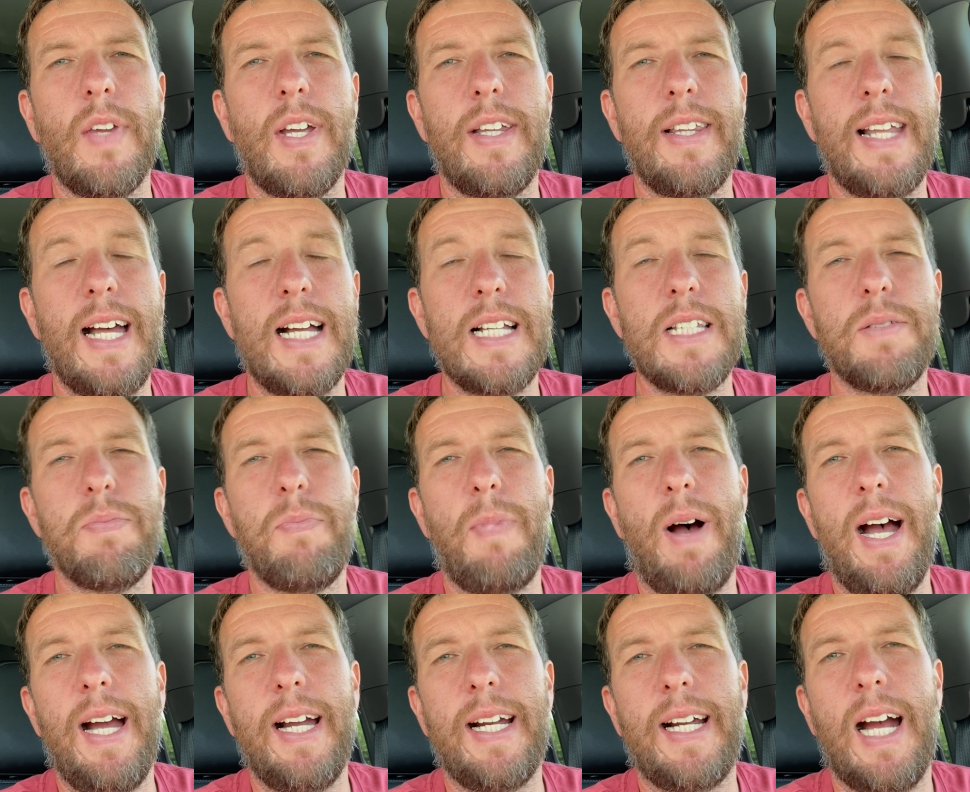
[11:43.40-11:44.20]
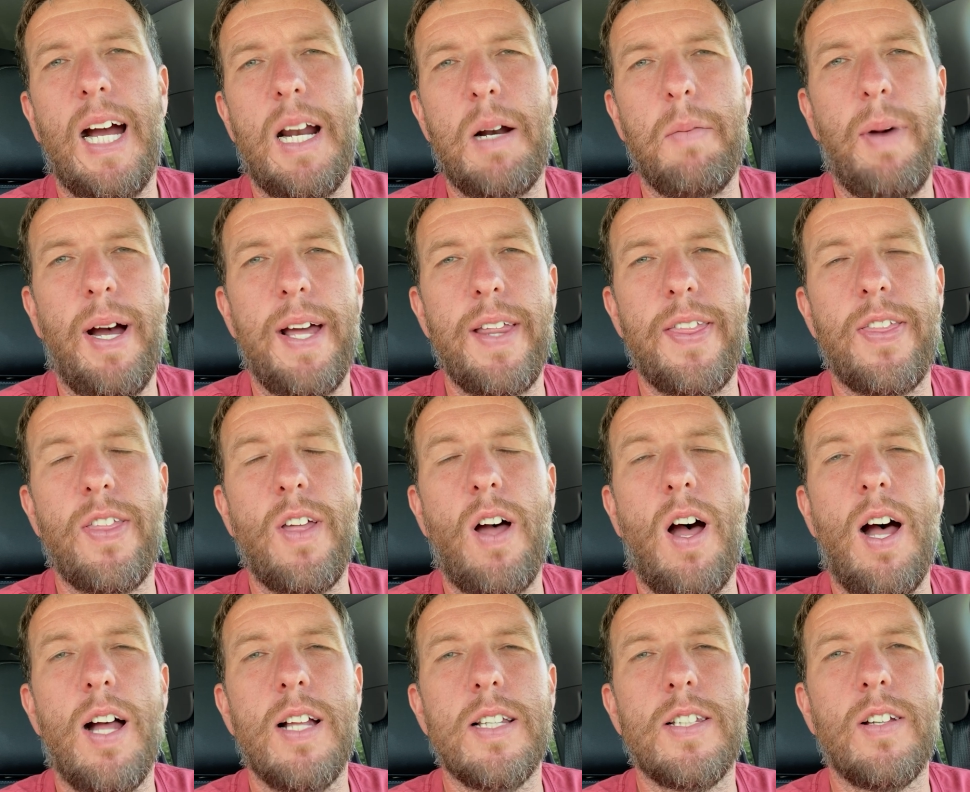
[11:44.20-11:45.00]
that's my
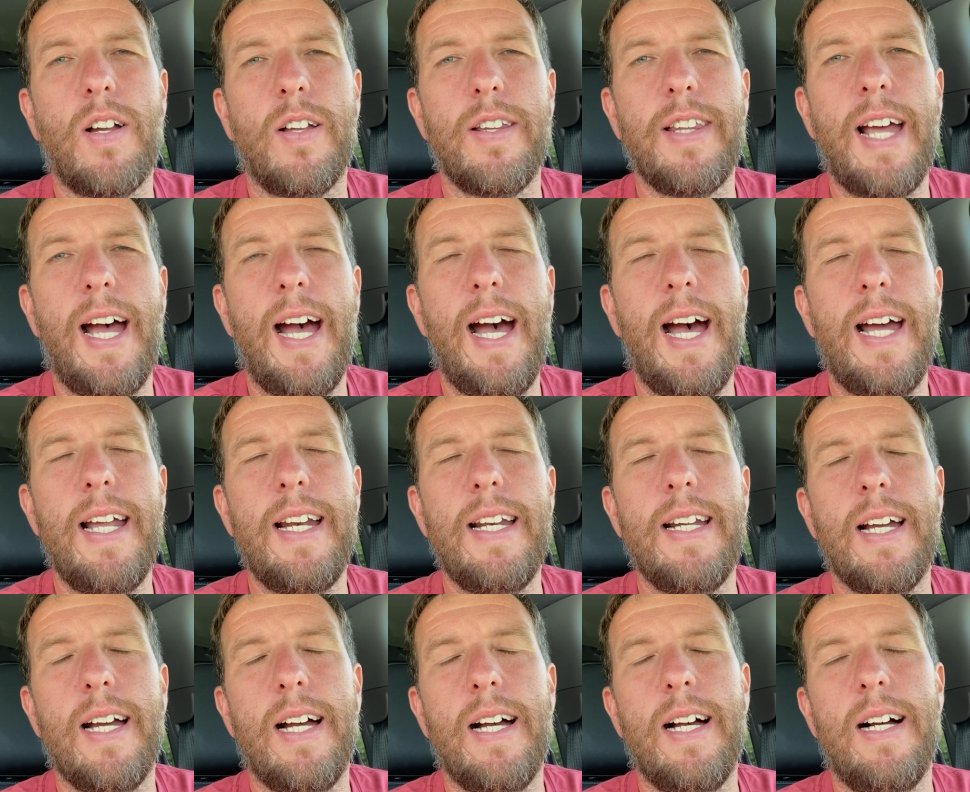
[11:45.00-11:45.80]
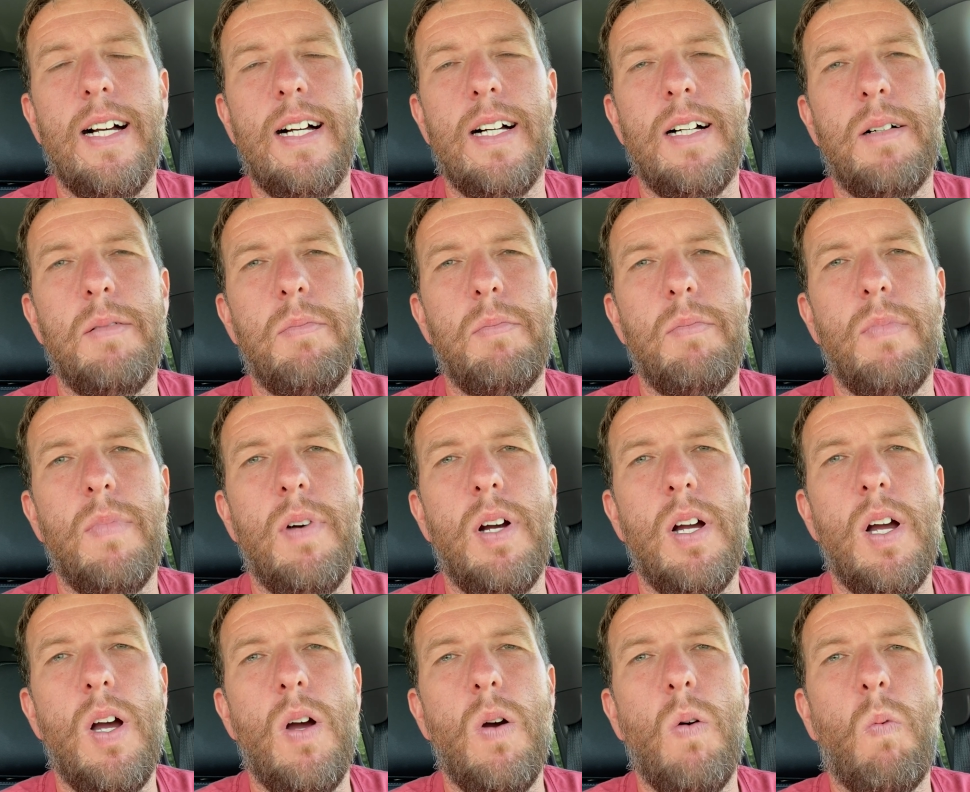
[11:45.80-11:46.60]
thoughts on that.
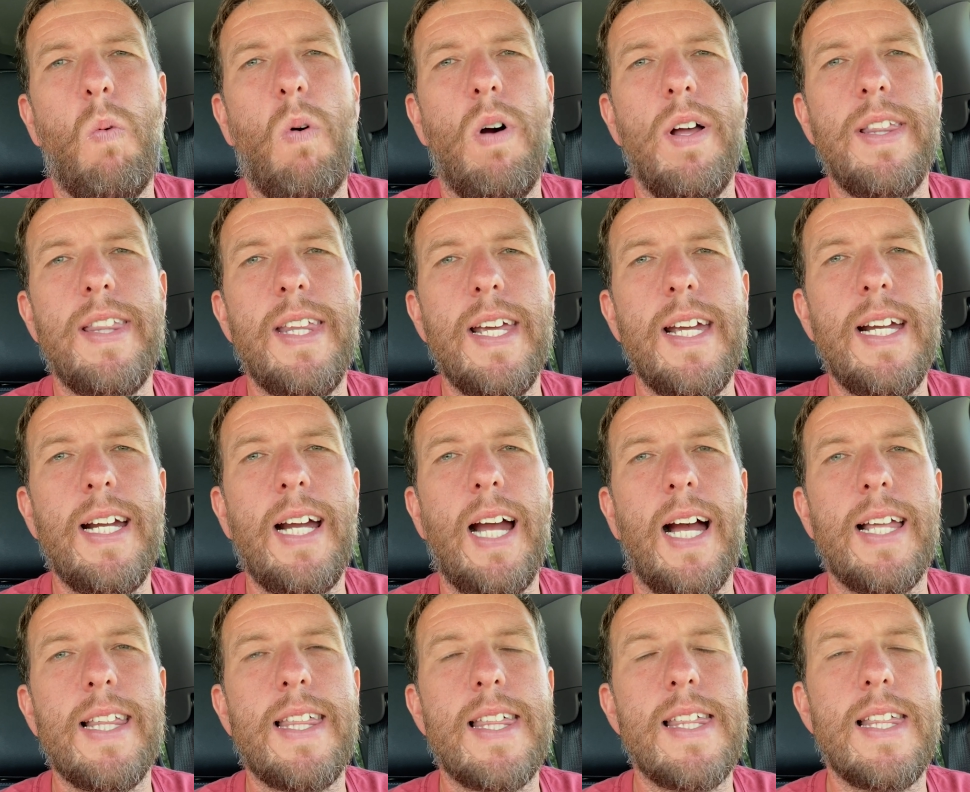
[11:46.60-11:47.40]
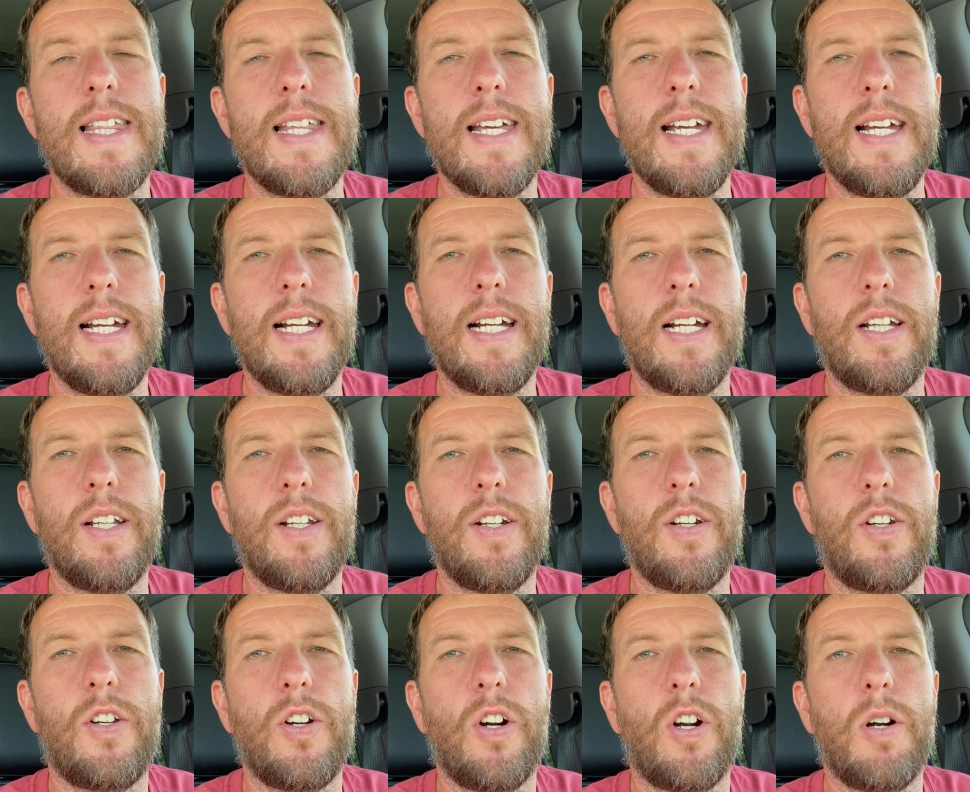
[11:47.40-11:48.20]
One thing, I
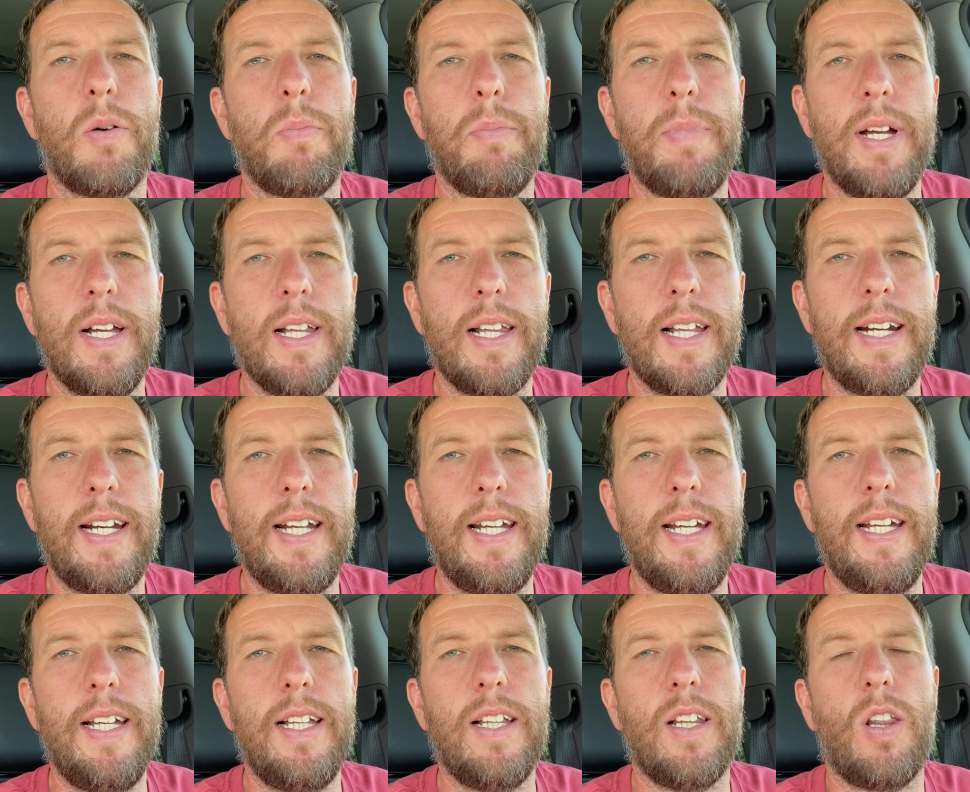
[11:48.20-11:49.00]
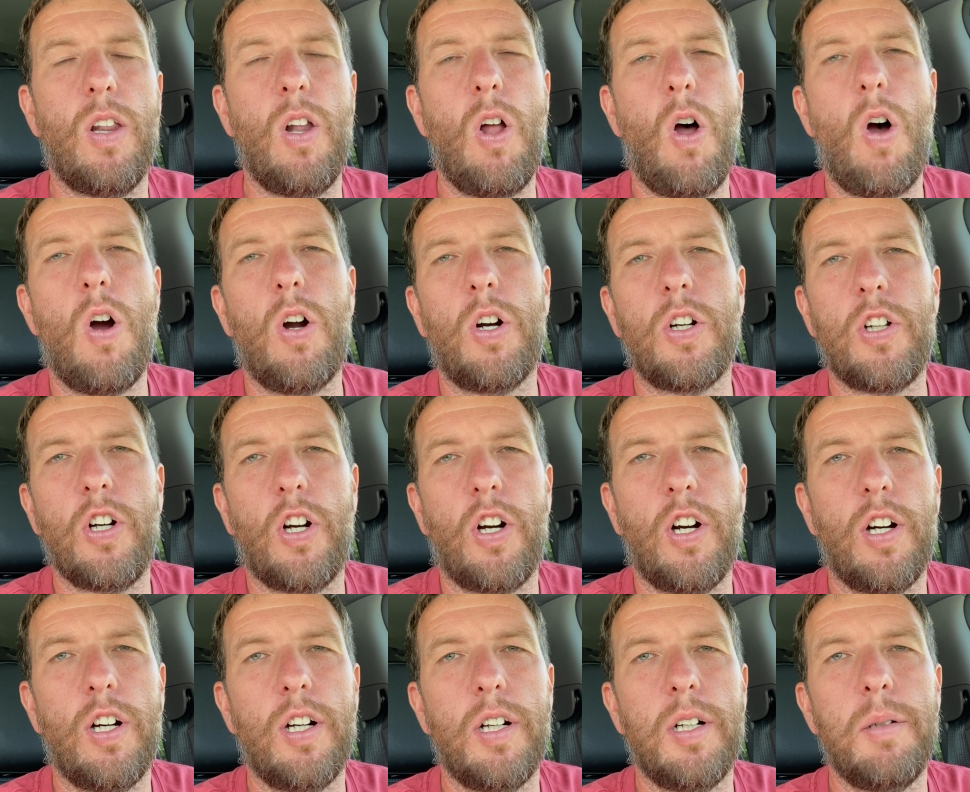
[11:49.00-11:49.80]
think durability long
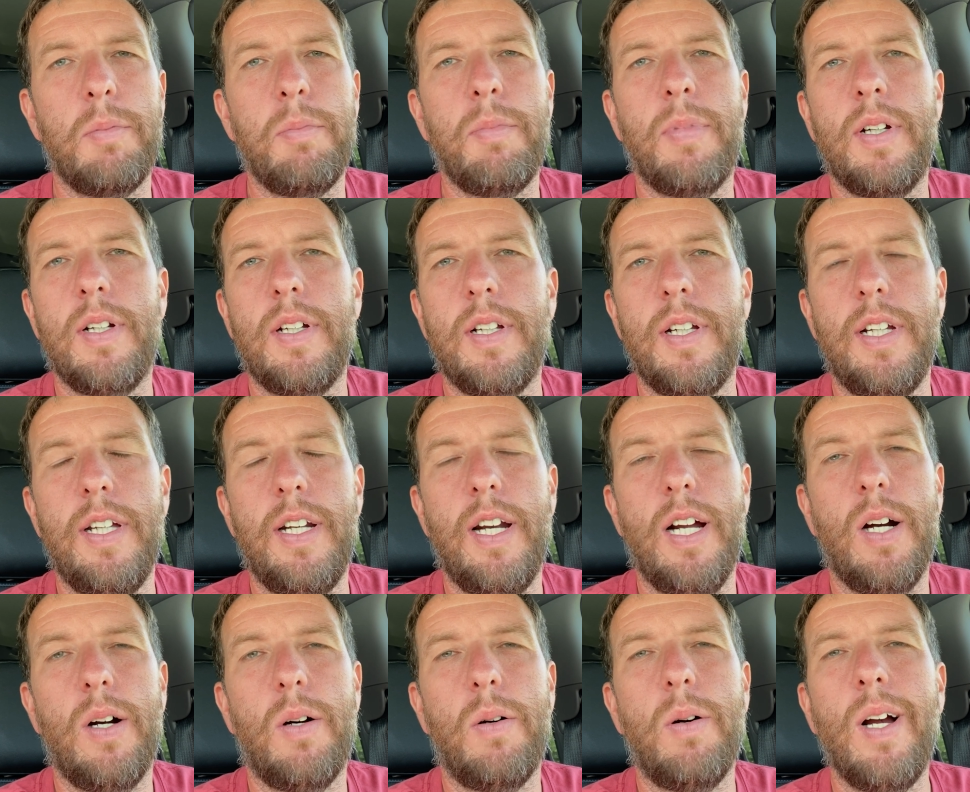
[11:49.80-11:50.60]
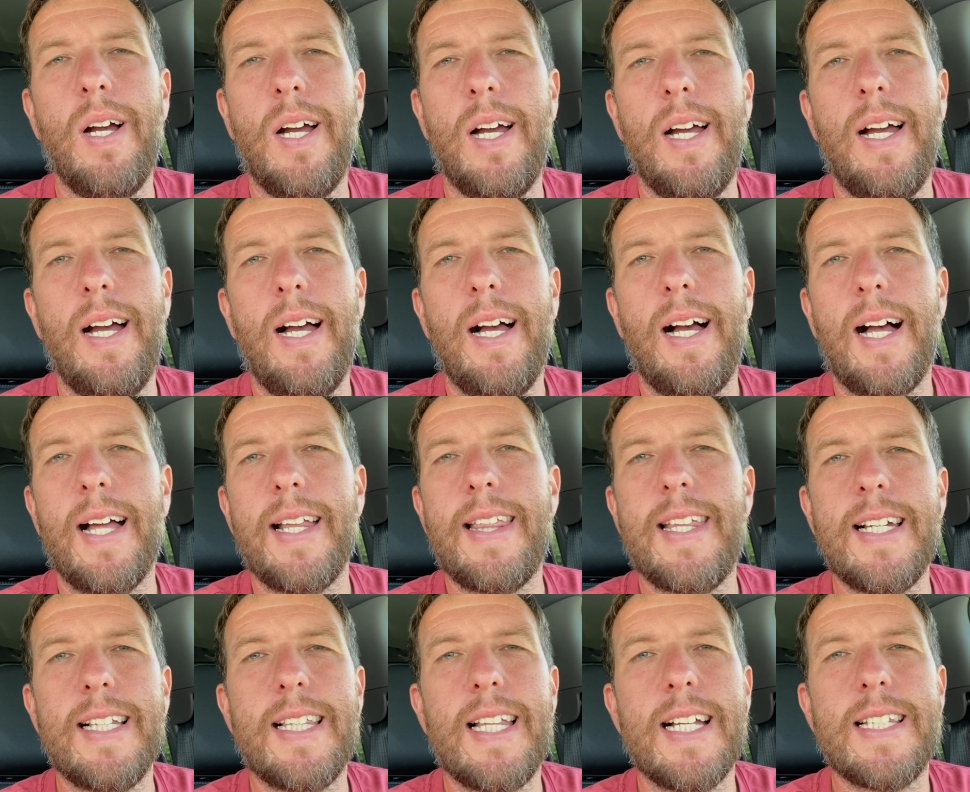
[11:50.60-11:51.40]
term, I
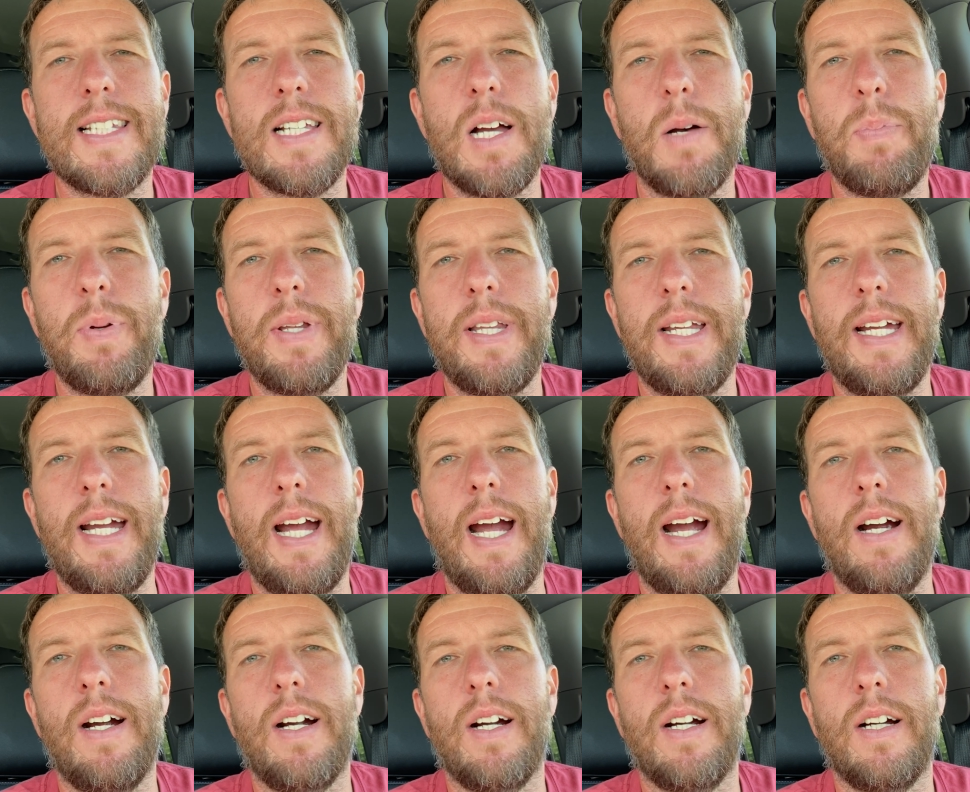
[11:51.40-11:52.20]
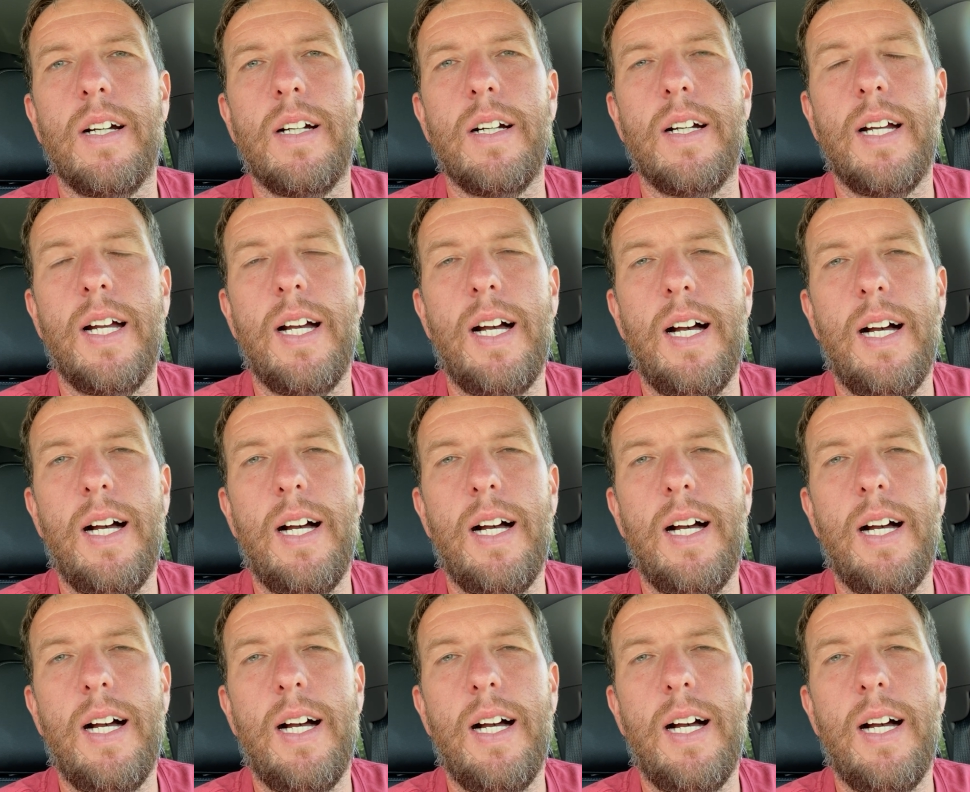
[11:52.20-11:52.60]
think that's up in the air,